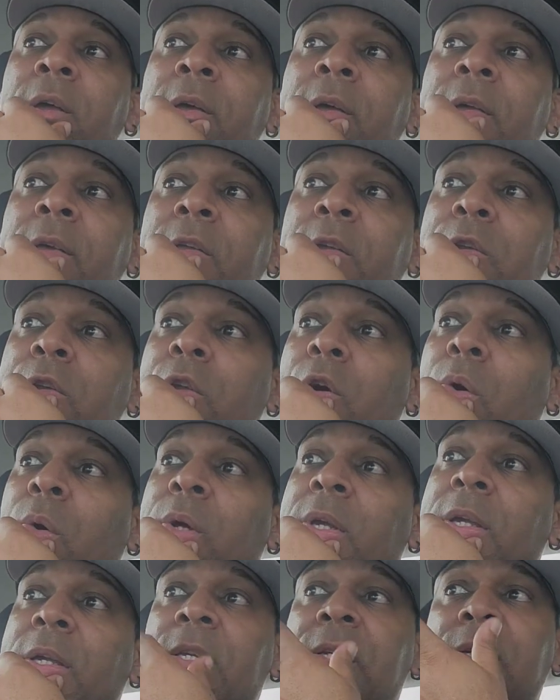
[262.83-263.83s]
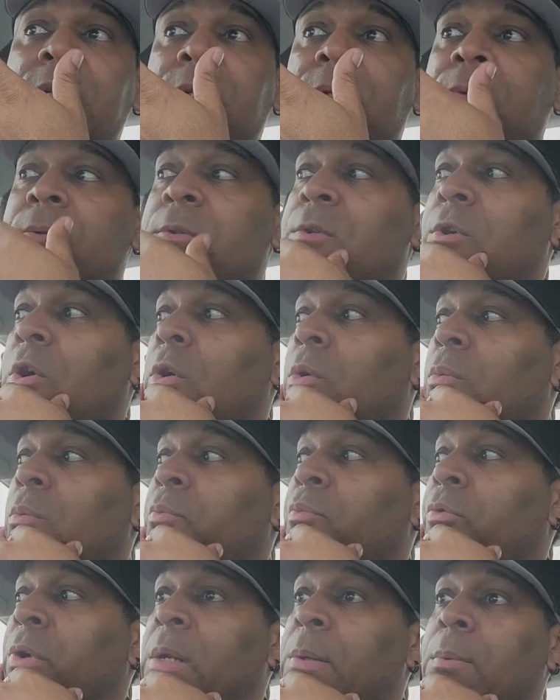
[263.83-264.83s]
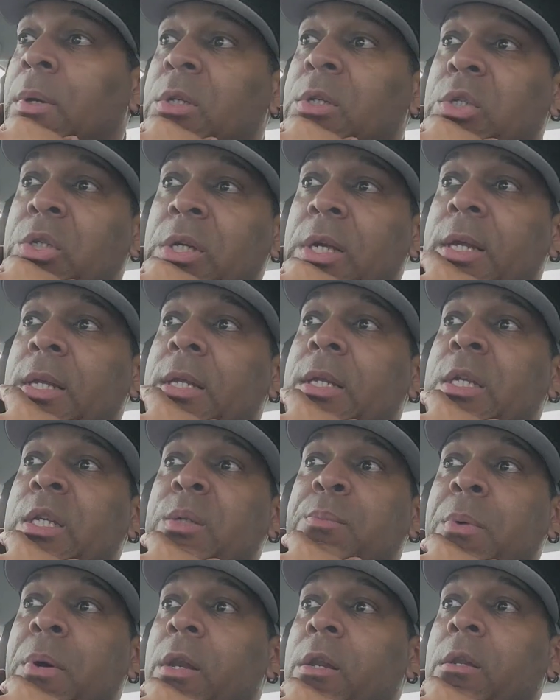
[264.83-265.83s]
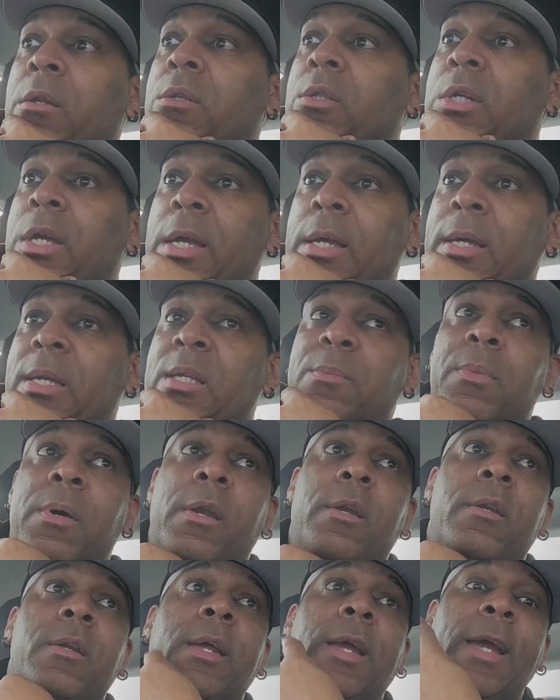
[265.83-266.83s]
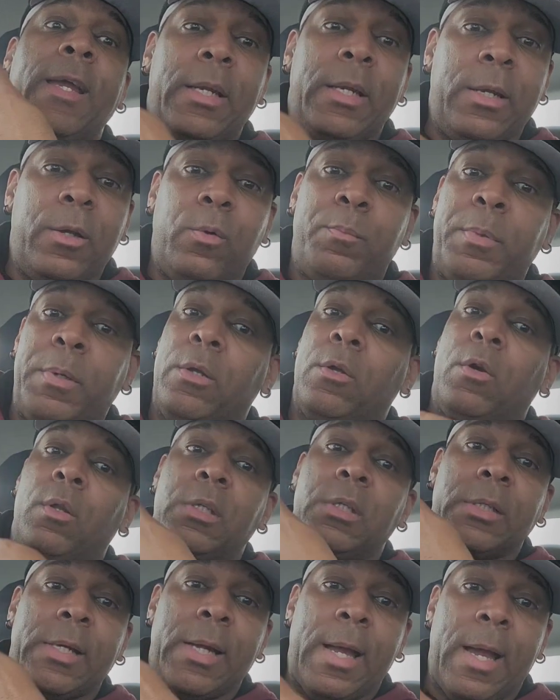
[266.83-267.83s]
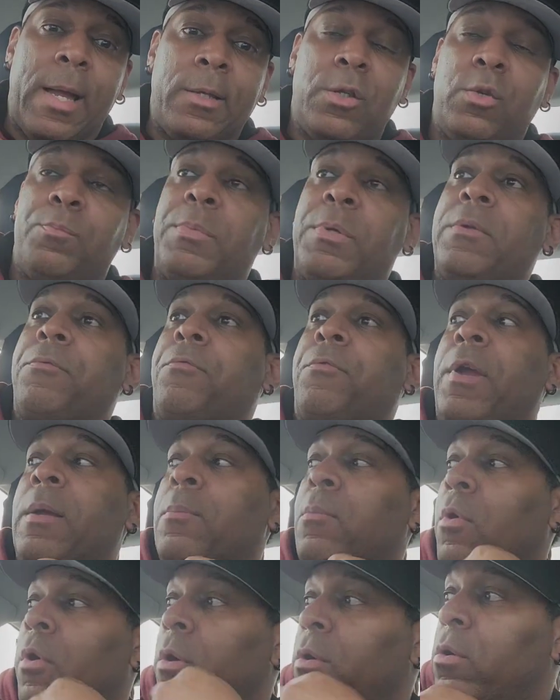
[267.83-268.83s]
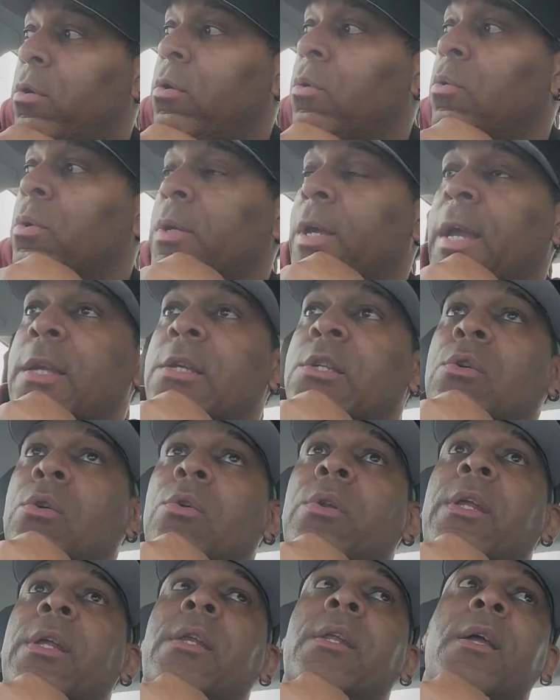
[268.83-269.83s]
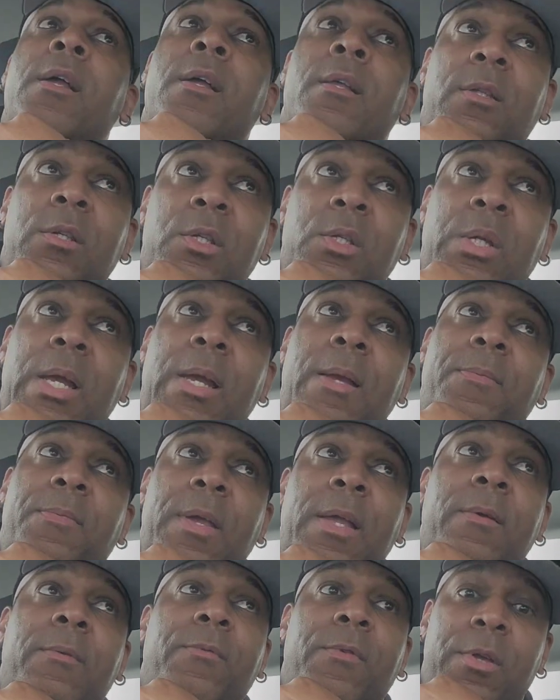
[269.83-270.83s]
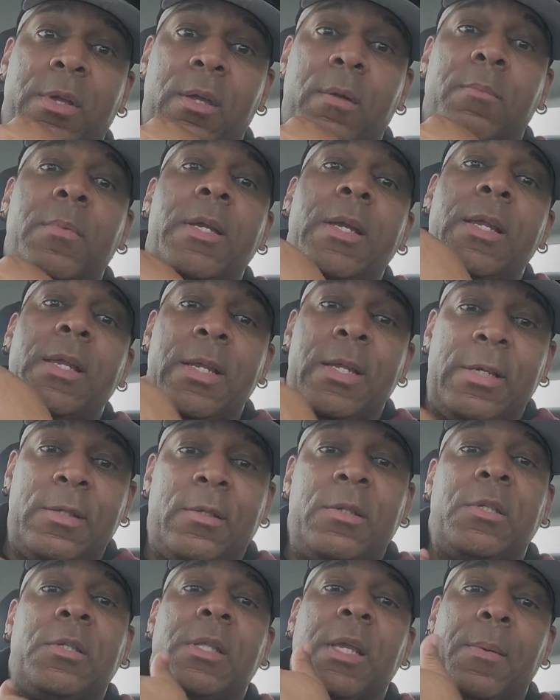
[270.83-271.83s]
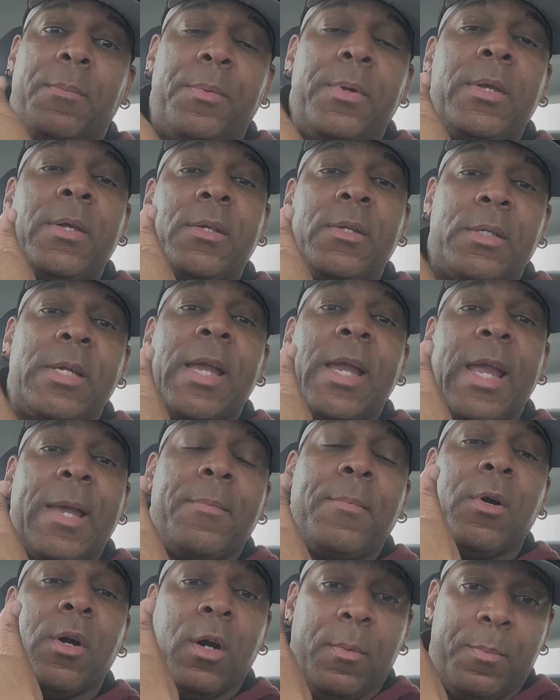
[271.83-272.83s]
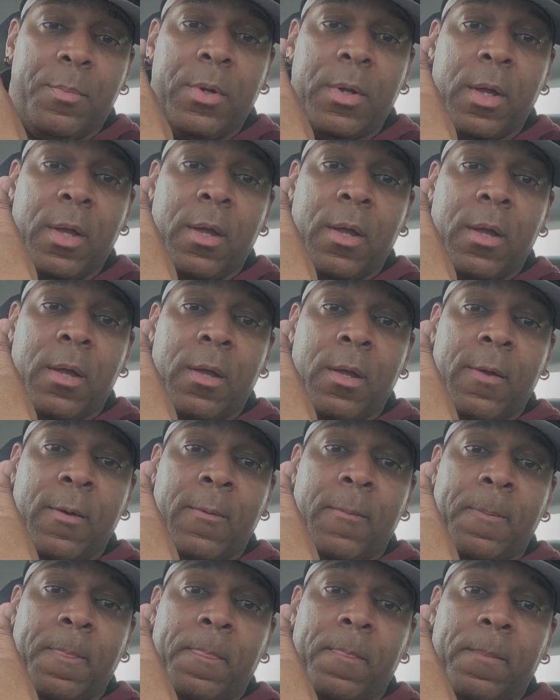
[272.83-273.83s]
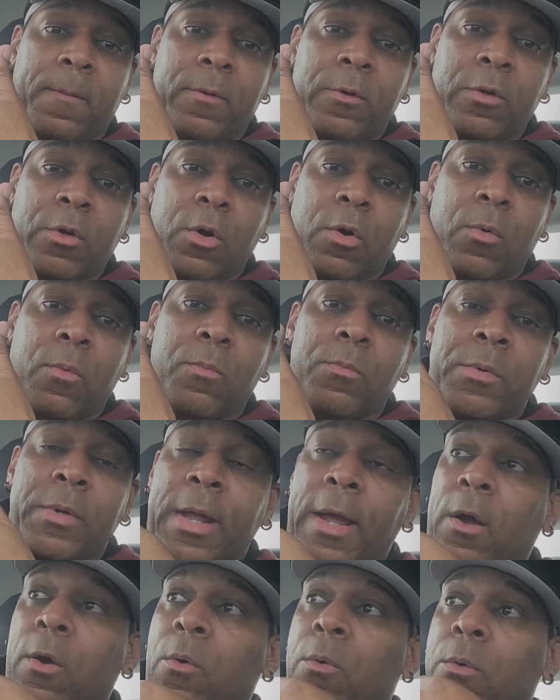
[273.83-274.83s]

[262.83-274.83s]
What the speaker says: you know, he's, you know, pretty much saying he's better than Tank, he's better than Haney, he'll beat all these guys, he'll beat Frank Martin. Okay, so then the same thing for him. He needs to step his game up. You know, now,